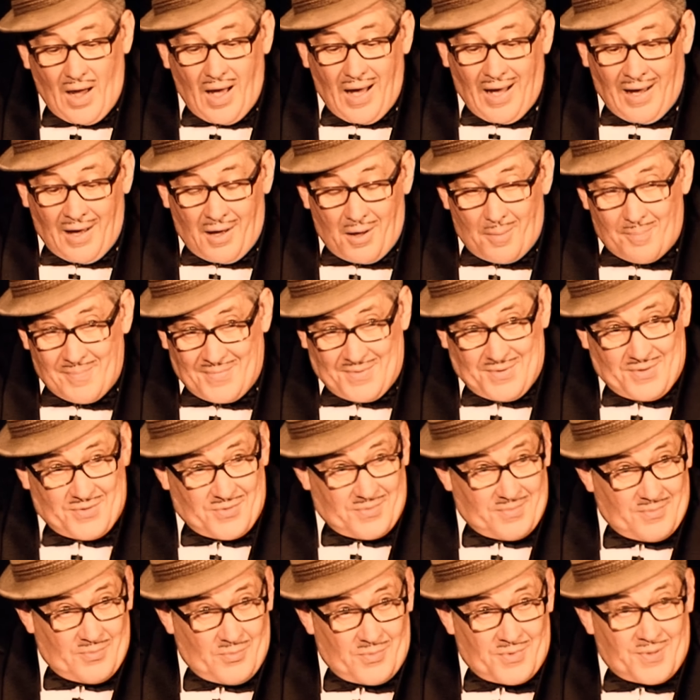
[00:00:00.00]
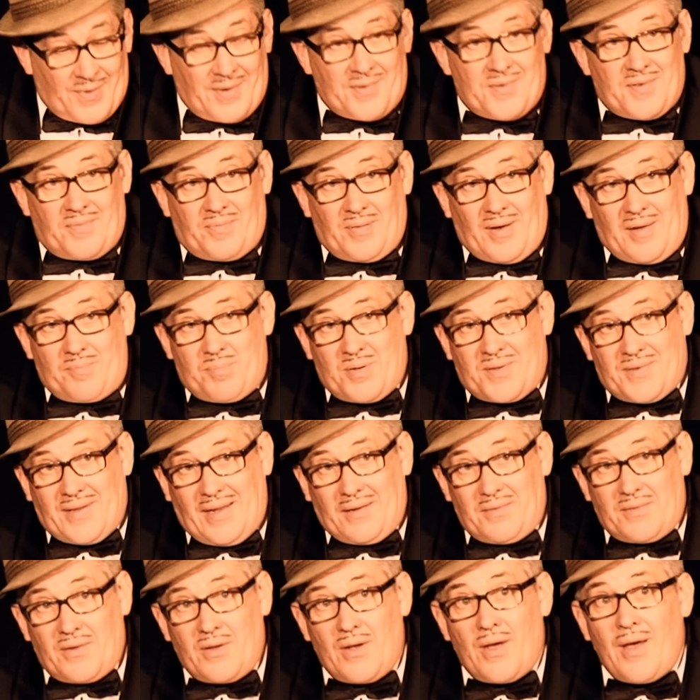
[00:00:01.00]
almonds,
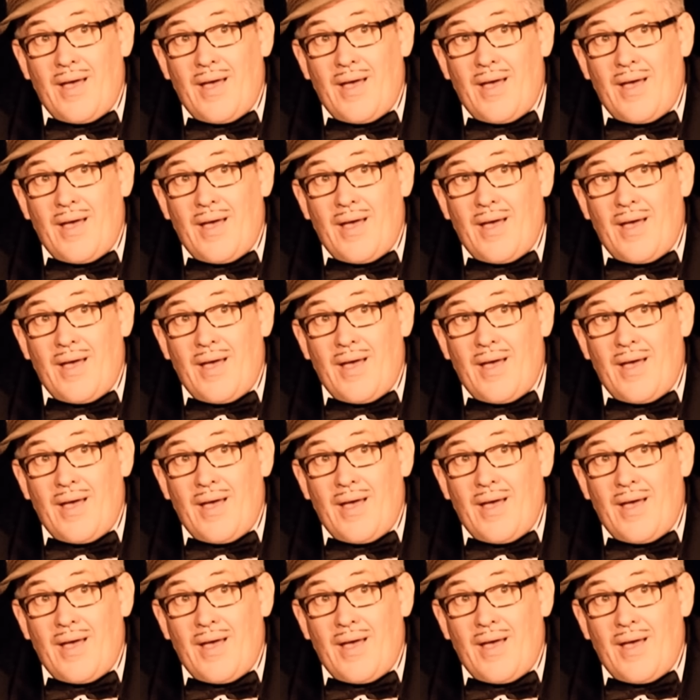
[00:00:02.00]
25%,